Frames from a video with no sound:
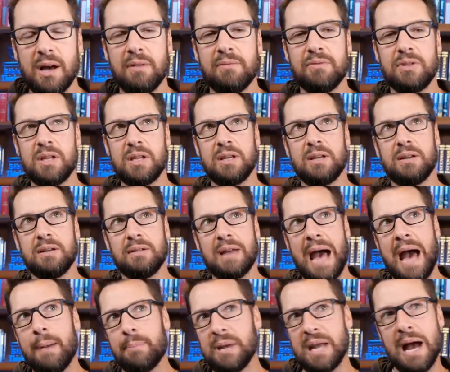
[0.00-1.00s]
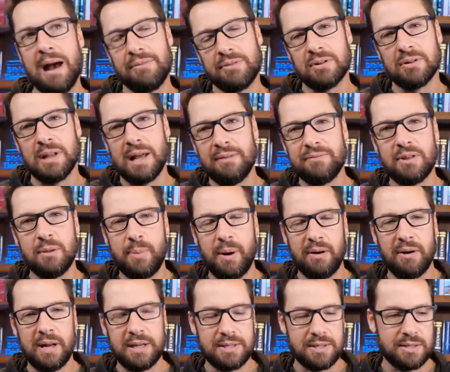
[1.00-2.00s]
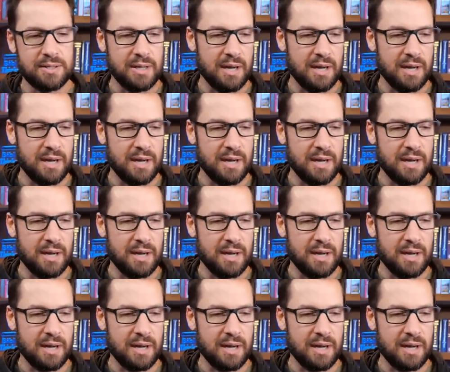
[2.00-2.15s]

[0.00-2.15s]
of the happy afterlife that paradise is